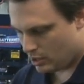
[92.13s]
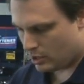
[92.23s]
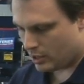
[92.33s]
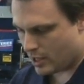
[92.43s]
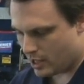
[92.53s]

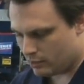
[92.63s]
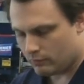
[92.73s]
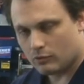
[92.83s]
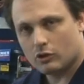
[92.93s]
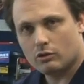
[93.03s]
And then
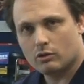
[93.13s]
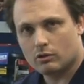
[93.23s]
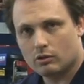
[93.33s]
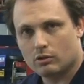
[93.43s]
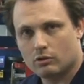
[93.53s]

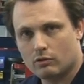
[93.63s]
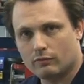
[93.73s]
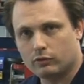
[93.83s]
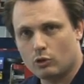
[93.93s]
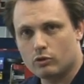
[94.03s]
the
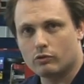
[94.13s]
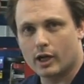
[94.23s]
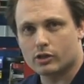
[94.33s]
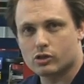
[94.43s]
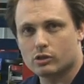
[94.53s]
flow
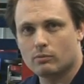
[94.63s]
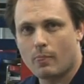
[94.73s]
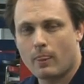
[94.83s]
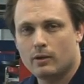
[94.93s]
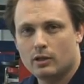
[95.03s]
direction
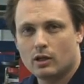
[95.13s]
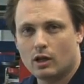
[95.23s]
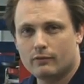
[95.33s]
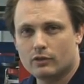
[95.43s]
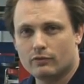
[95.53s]

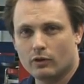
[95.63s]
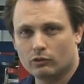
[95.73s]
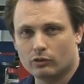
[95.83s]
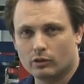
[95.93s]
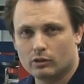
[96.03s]
of your
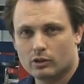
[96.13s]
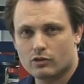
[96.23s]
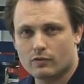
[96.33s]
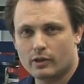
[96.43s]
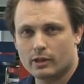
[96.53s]
filter is
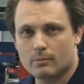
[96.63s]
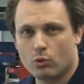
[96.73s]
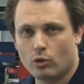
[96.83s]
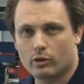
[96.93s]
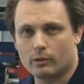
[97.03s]
very
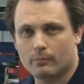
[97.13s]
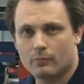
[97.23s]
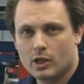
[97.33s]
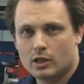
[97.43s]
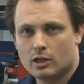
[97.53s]
important.
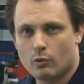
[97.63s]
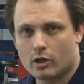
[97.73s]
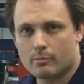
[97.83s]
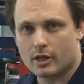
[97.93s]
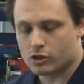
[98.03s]
You want to
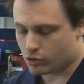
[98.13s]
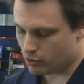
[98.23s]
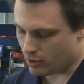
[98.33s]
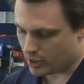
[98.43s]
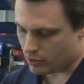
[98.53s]
make sure
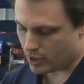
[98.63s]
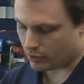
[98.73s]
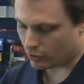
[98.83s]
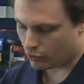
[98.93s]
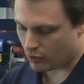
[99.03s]
that you get
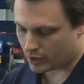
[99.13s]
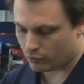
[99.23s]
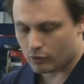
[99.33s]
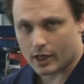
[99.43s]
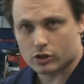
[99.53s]
the correct
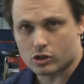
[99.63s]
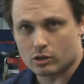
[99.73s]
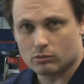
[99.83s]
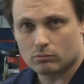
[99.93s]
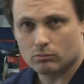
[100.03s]
direction
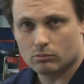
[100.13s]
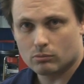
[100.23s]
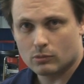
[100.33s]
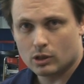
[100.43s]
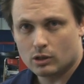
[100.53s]

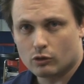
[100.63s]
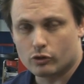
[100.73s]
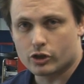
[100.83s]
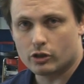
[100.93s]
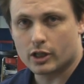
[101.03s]

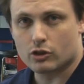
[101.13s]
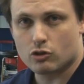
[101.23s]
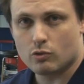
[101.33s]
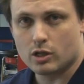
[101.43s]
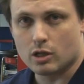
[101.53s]
returning
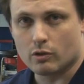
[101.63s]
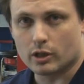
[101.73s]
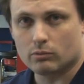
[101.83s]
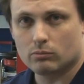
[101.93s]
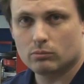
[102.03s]
to the
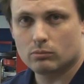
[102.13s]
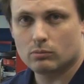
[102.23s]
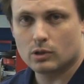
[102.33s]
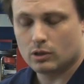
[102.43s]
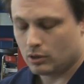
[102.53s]
unit
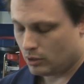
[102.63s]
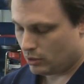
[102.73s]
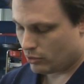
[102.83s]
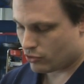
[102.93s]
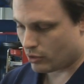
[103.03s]

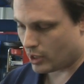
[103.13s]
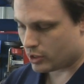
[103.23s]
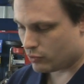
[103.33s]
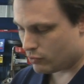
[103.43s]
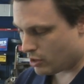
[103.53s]
so that
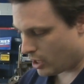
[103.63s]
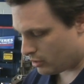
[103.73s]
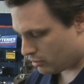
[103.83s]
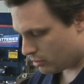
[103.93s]
you do not